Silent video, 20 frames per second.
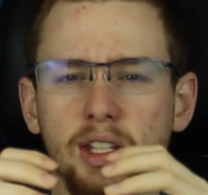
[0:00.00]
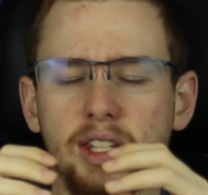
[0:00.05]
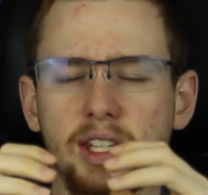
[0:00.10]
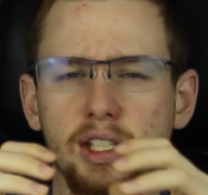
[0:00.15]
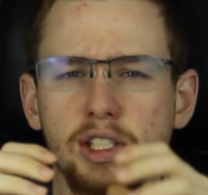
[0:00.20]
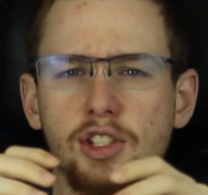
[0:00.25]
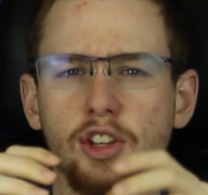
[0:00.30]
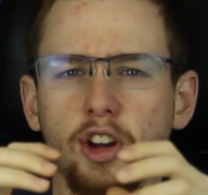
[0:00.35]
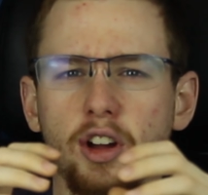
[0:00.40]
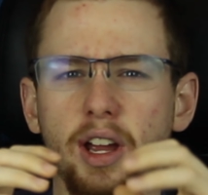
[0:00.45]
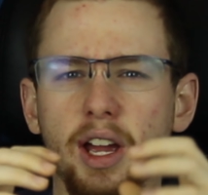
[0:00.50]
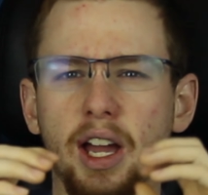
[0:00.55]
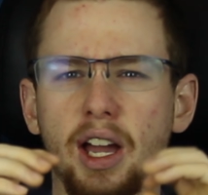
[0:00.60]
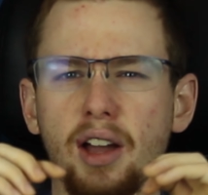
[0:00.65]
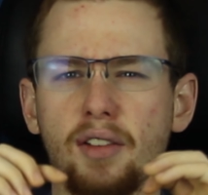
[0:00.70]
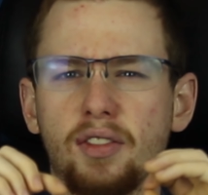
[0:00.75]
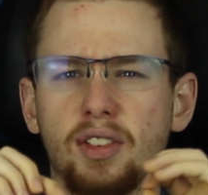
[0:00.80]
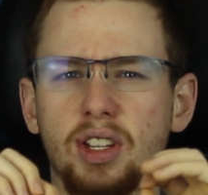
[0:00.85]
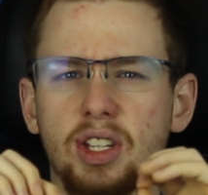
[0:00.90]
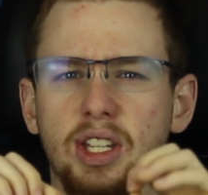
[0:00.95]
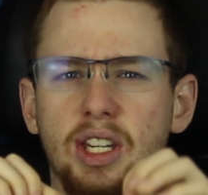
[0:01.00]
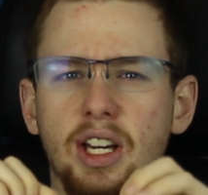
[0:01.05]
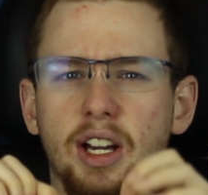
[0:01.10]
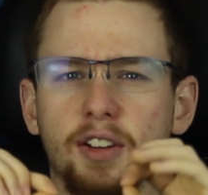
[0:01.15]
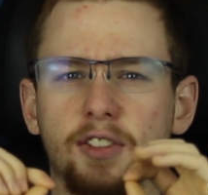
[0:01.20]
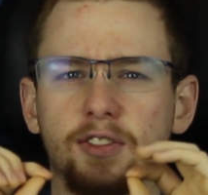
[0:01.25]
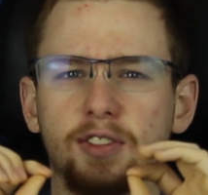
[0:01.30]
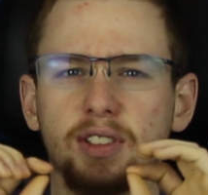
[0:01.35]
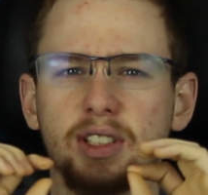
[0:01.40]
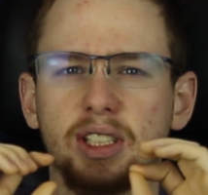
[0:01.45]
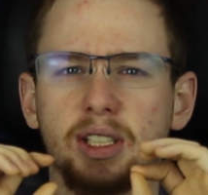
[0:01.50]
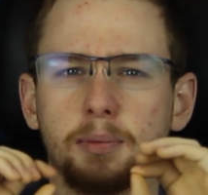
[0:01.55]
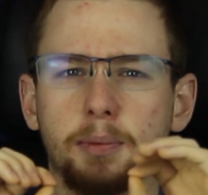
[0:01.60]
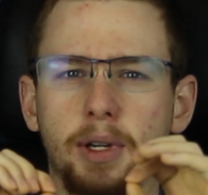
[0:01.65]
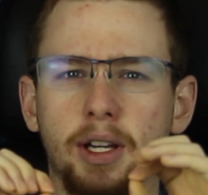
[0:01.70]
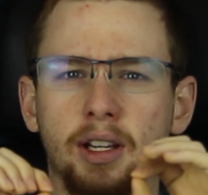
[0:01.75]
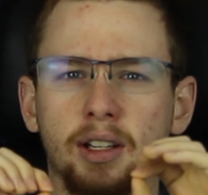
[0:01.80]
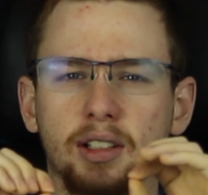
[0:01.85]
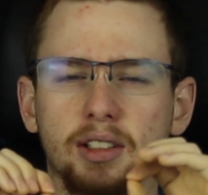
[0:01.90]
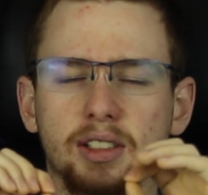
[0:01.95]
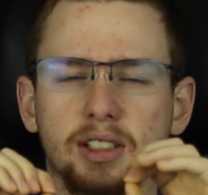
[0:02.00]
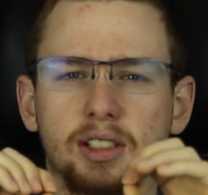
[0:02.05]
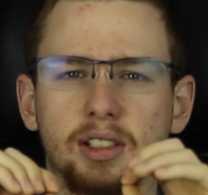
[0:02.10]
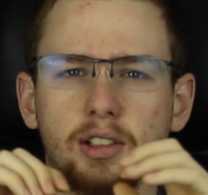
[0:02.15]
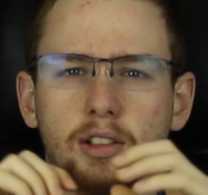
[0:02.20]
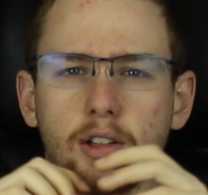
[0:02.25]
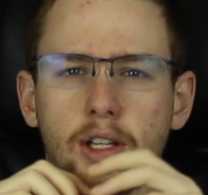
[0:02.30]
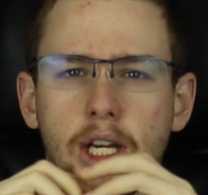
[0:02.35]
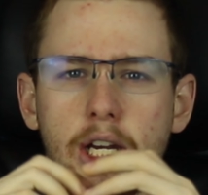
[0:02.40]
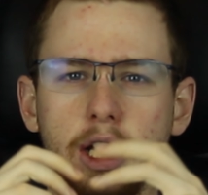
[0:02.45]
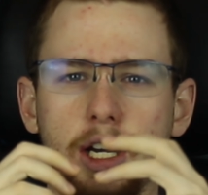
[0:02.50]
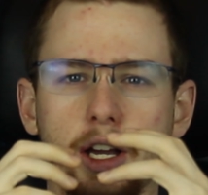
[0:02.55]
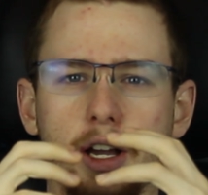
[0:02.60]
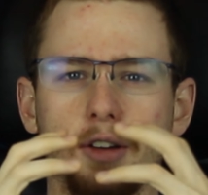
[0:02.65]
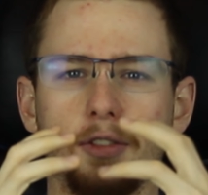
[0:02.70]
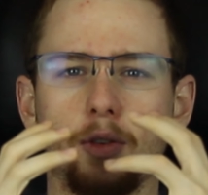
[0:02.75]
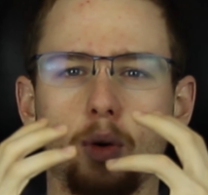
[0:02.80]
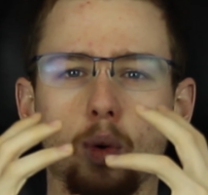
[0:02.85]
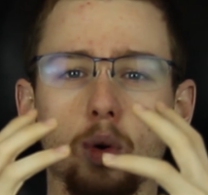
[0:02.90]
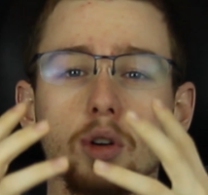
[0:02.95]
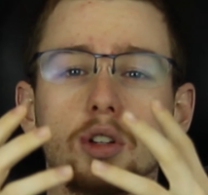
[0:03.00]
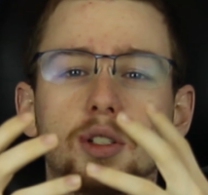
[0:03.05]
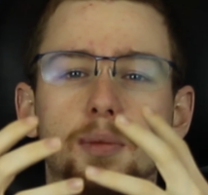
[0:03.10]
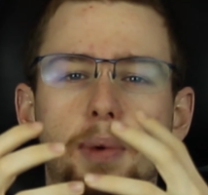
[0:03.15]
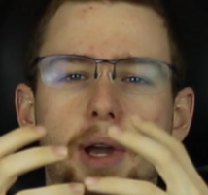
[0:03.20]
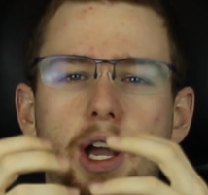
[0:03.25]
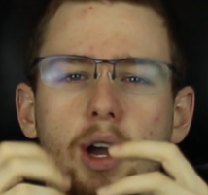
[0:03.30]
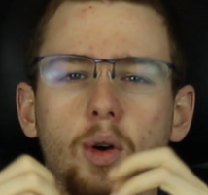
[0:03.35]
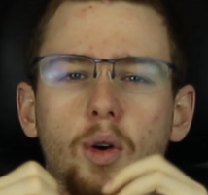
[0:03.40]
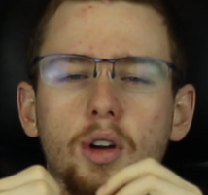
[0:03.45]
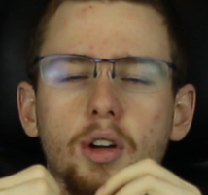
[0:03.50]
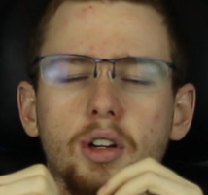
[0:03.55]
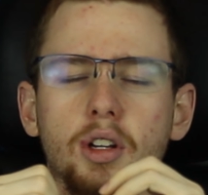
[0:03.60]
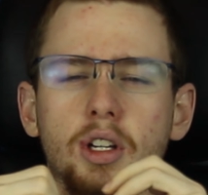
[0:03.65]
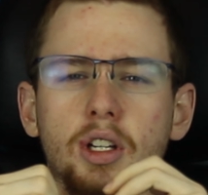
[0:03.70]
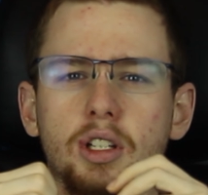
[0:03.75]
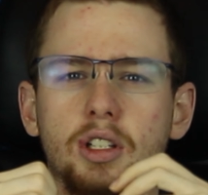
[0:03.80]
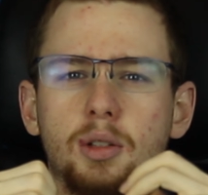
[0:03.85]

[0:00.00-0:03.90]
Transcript: does not have enough specs and enough horsepower